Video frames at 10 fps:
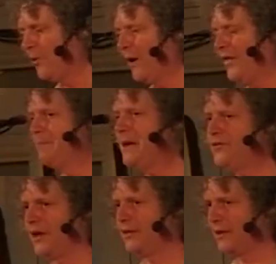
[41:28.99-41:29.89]
Where they
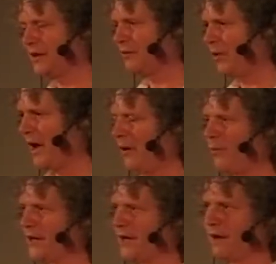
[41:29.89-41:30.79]
meet, I think, and where
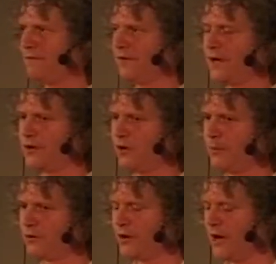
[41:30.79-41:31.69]
one can find
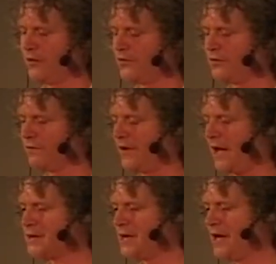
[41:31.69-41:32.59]
common ground is the
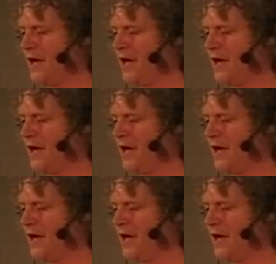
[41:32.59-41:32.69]
fact